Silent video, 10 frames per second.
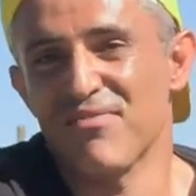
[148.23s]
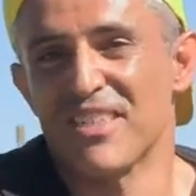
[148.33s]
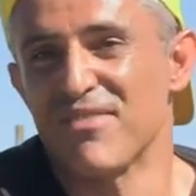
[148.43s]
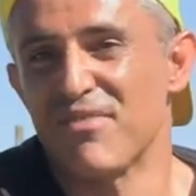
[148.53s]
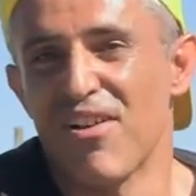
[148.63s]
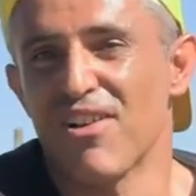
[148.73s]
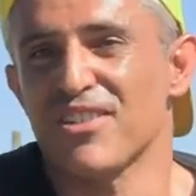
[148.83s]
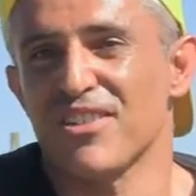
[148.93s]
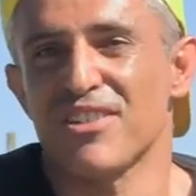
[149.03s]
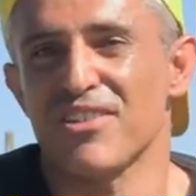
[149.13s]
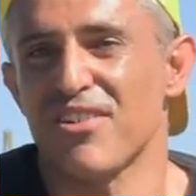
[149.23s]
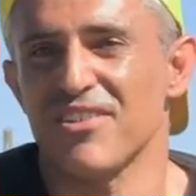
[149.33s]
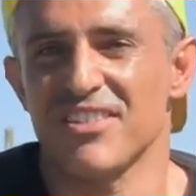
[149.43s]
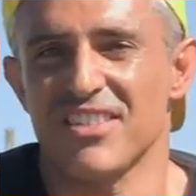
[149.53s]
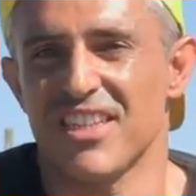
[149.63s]
I mean, it belongs to the
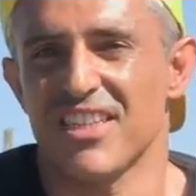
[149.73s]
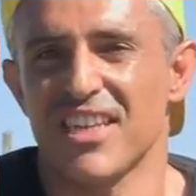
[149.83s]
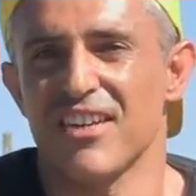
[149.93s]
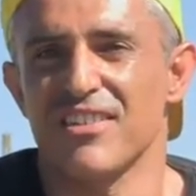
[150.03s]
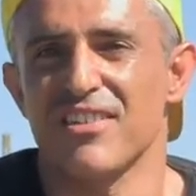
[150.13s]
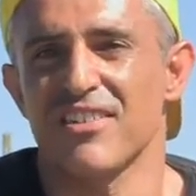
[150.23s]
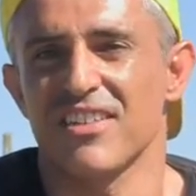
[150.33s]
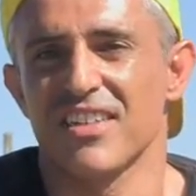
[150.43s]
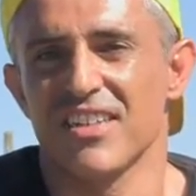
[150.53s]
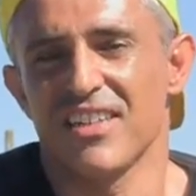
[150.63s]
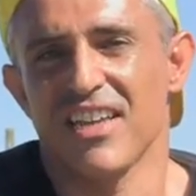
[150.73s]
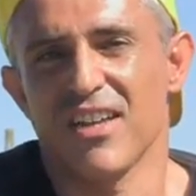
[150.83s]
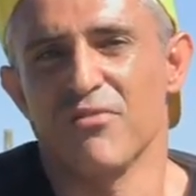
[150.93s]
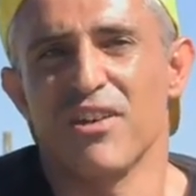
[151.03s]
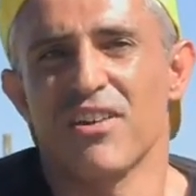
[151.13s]
sharks. It's their territory,
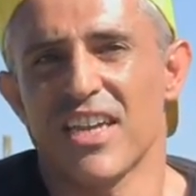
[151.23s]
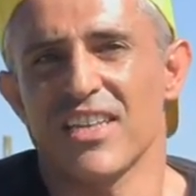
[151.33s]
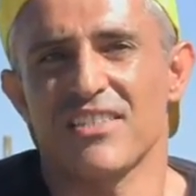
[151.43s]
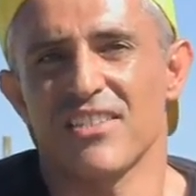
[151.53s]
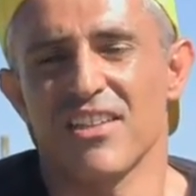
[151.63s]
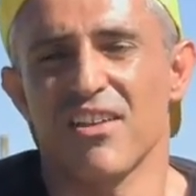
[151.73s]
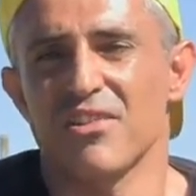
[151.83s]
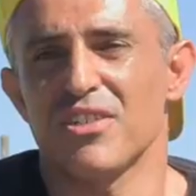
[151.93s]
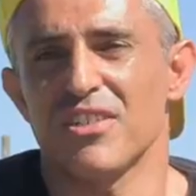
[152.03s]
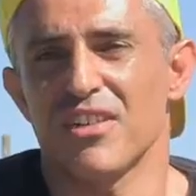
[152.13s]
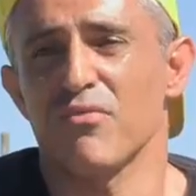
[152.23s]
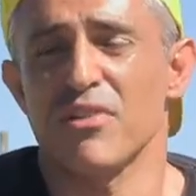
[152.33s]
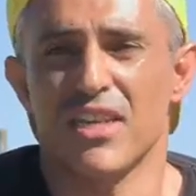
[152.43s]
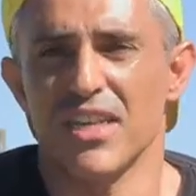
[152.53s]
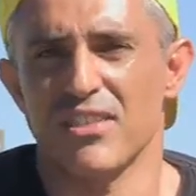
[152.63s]
and we are guests in the ocean, and
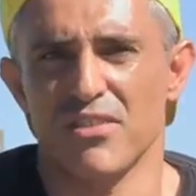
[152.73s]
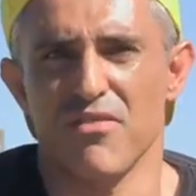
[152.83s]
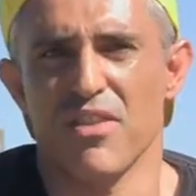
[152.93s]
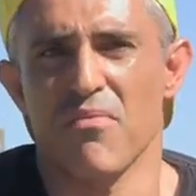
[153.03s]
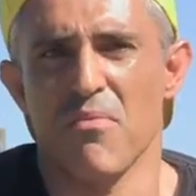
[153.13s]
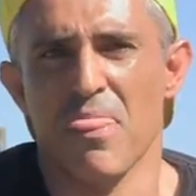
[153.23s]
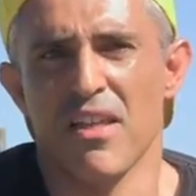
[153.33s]
we're guests of them.